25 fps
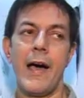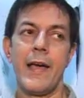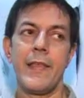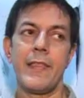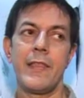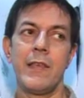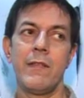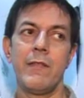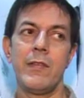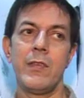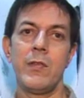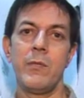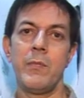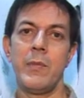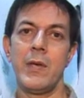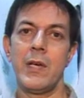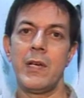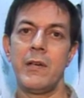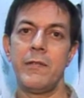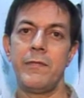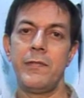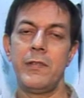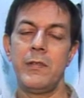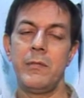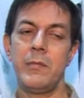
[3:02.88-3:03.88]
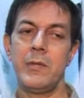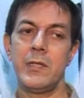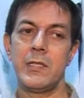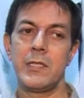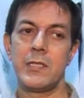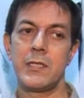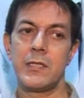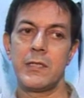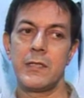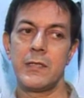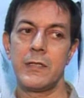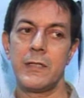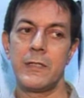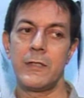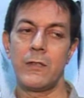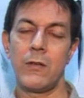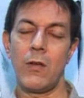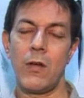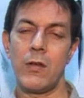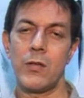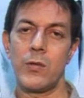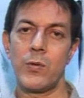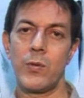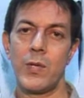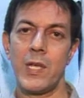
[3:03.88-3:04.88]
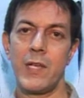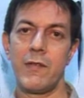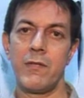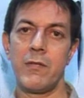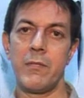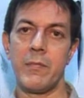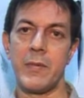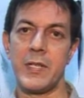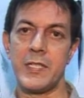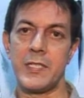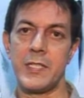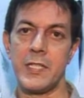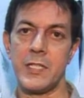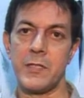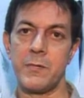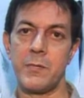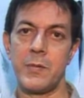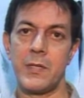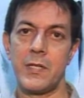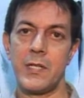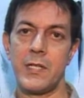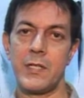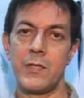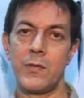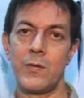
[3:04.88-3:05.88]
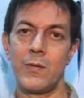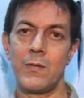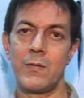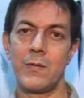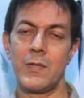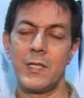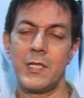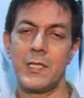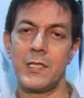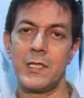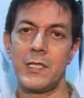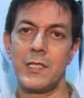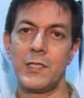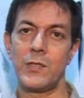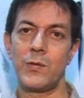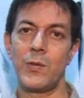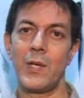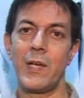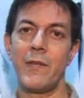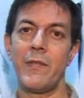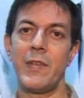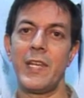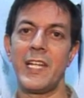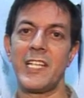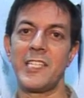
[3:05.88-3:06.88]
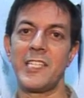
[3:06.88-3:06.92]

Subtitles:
I think when you make a film, it's not to give a message, but it is to give an